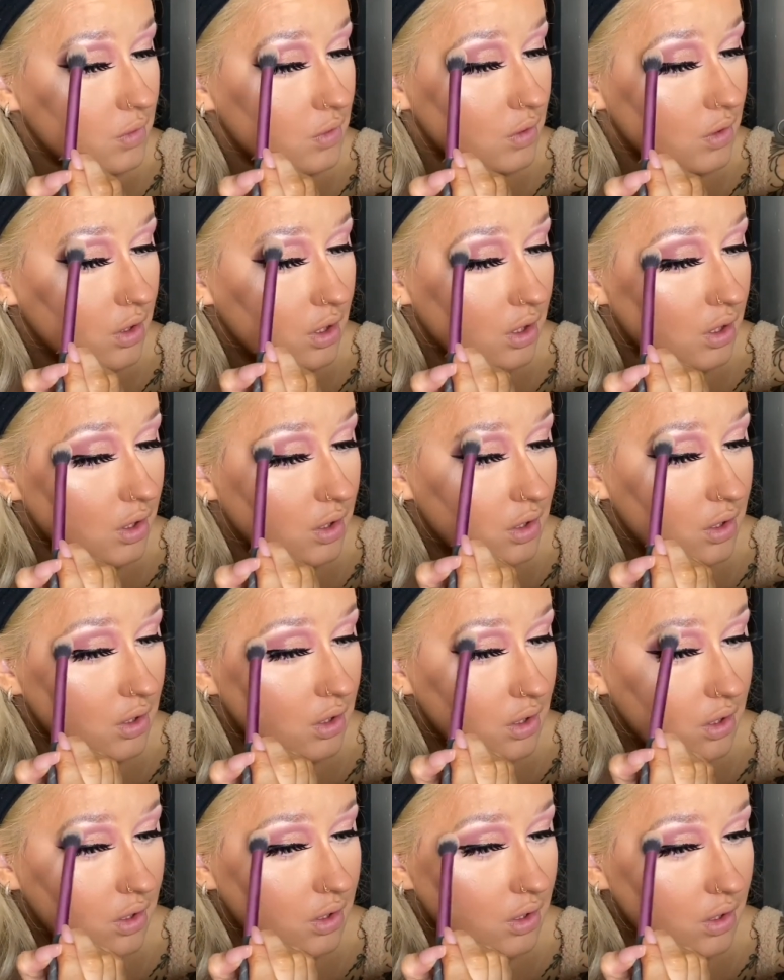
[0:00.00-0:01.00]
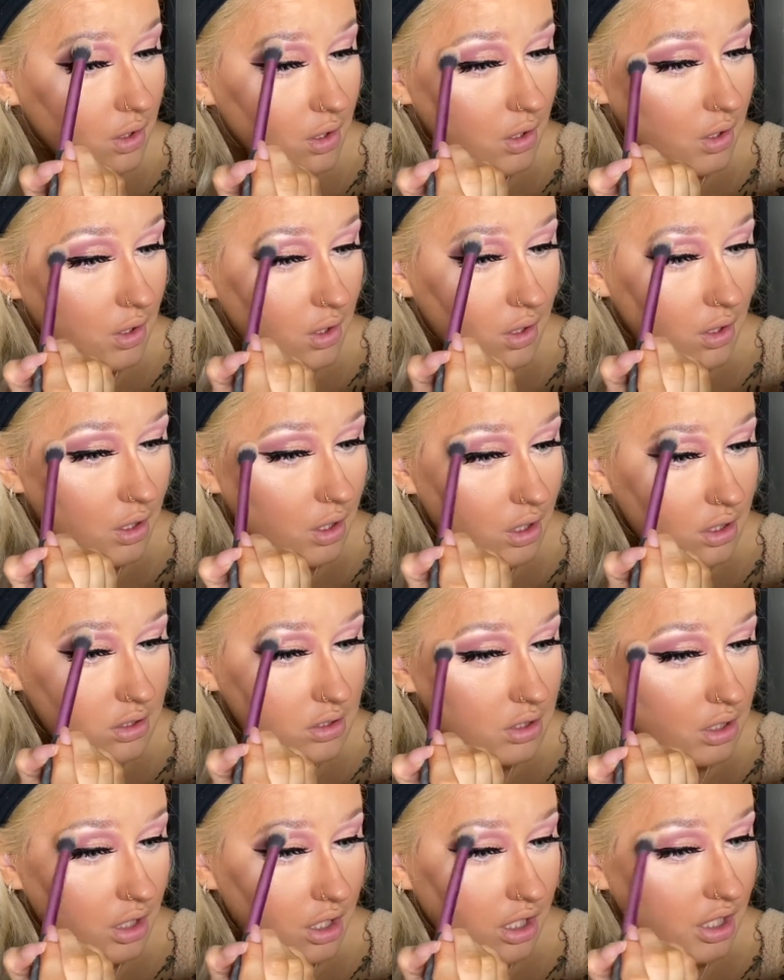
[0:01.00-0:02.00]
And a
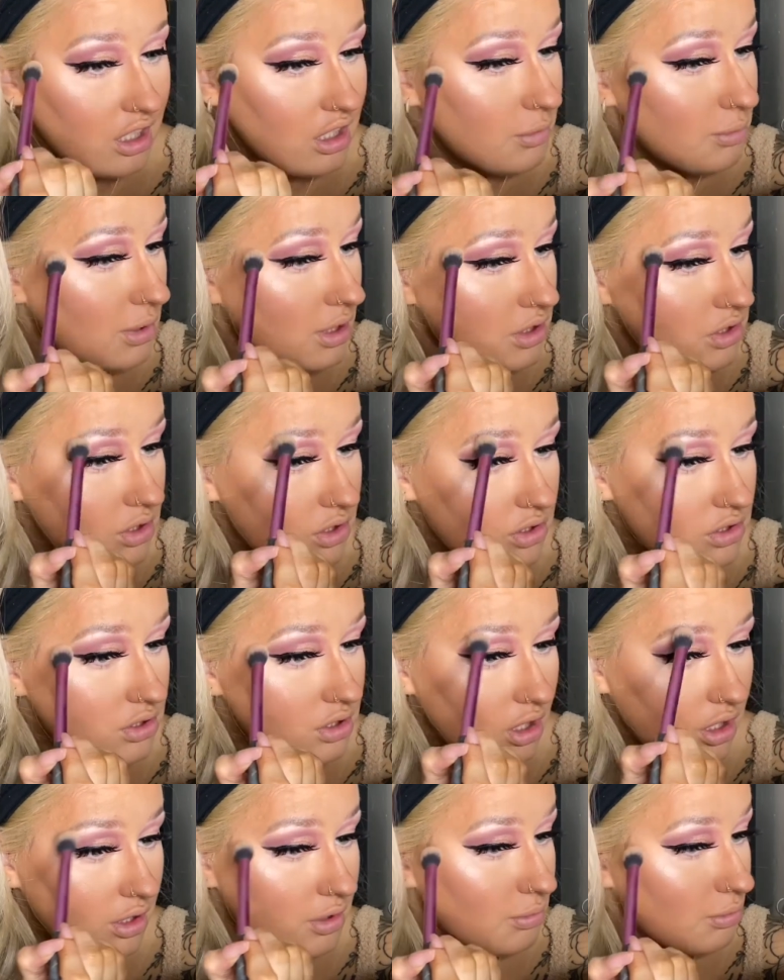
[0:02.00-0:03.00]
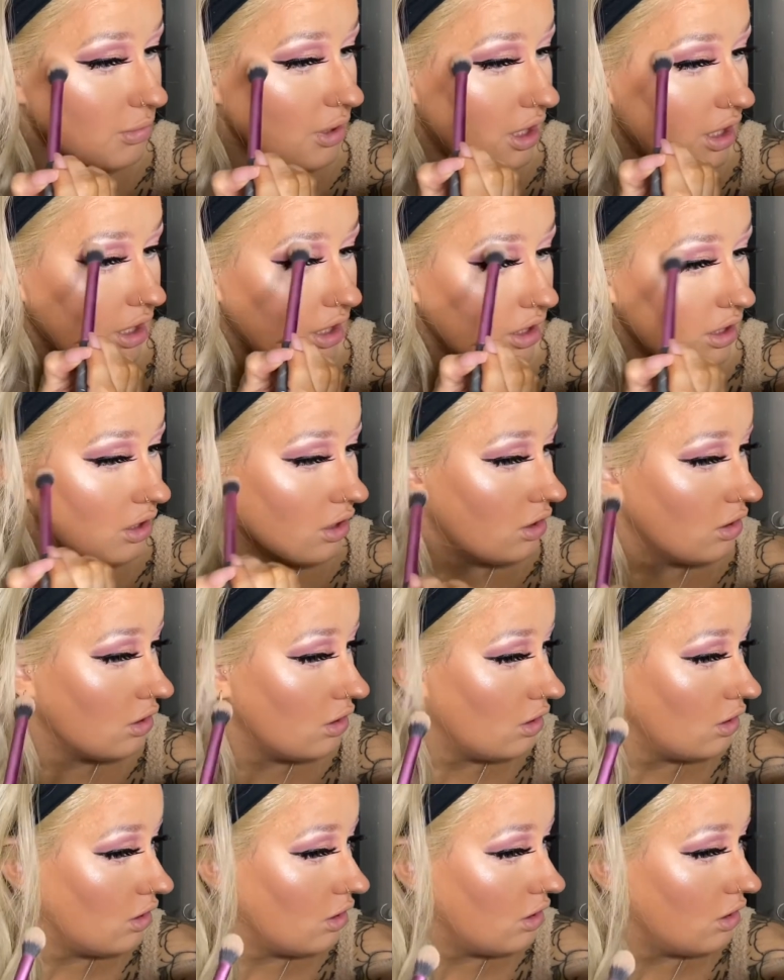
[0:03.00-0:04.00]
tiny bit just on my
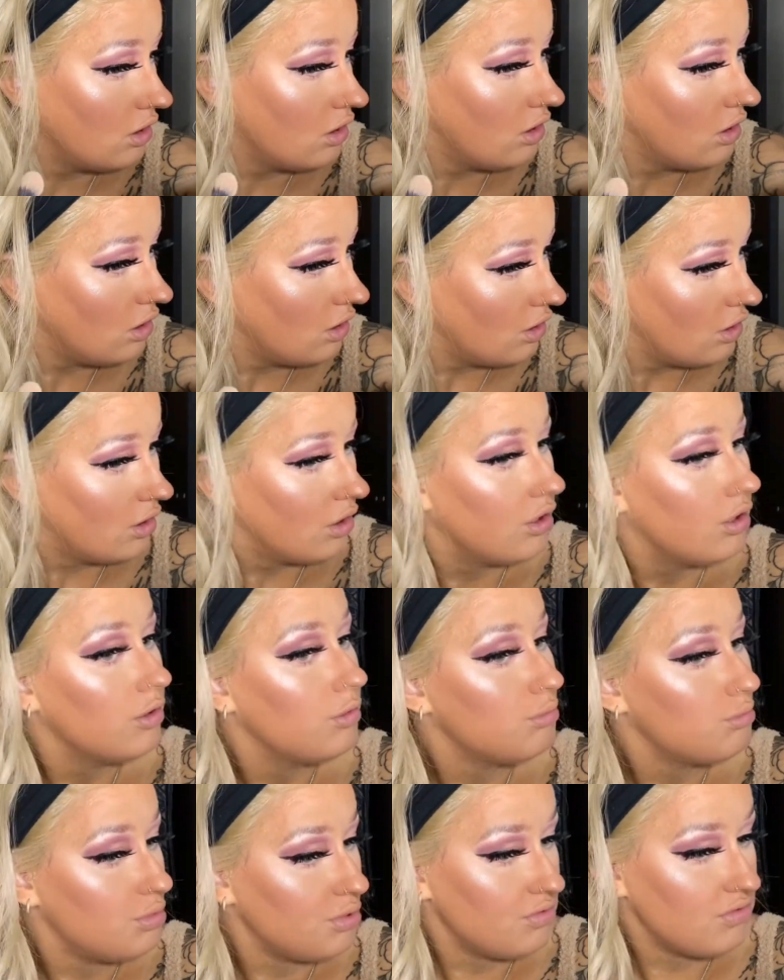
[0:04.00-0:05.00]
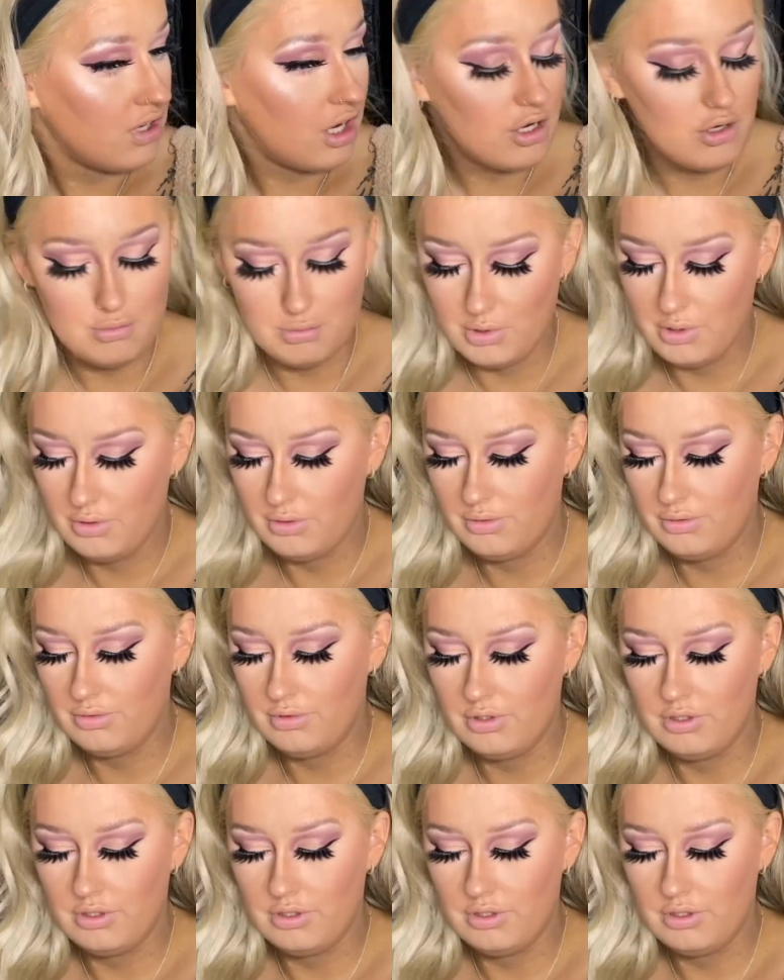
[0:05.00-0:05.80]
brow bone,